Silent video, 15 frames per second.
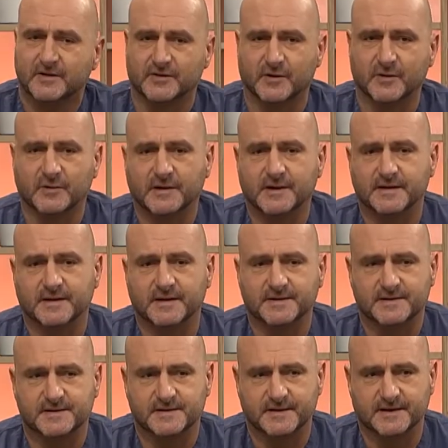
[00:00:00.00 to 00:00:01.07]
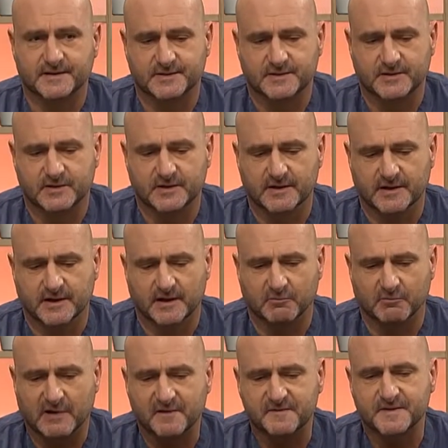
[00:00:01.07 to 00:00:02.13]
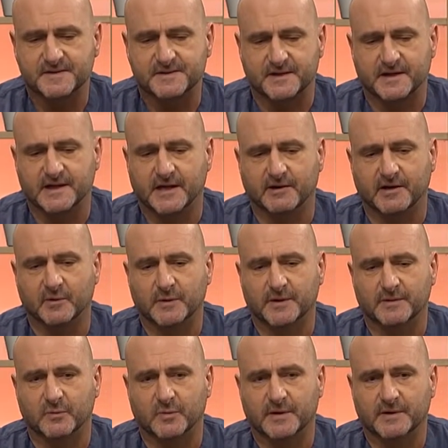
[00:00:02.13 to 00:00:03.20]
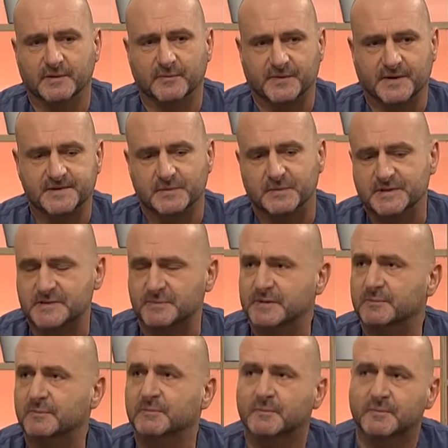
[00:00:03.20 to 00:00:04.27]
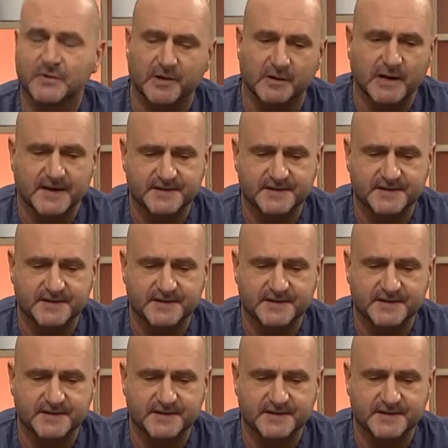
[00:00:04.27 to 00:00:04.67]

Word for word: So it's it's a roughness in an area where, where things are meant to be, you know,